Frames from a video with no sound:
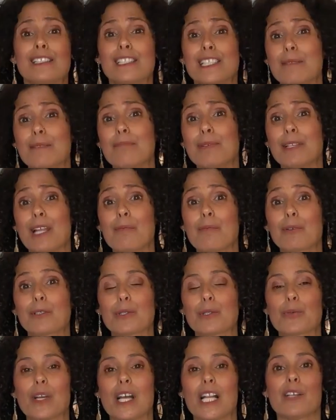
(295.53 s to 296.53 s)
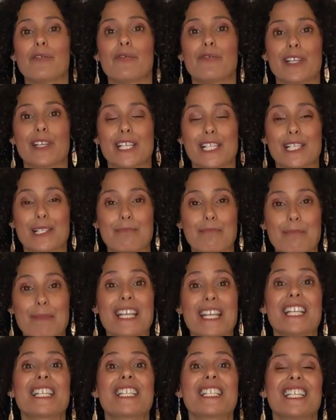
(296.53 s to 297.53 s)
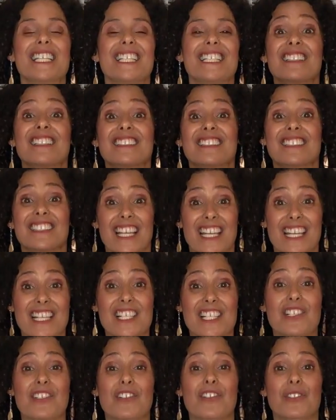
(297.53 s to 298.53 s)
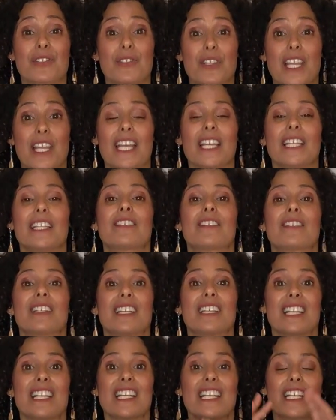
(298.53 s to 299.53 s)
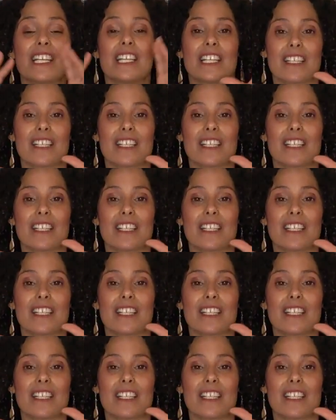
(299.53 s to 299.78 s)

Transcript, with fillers: Tip number 12 is mixing texture together in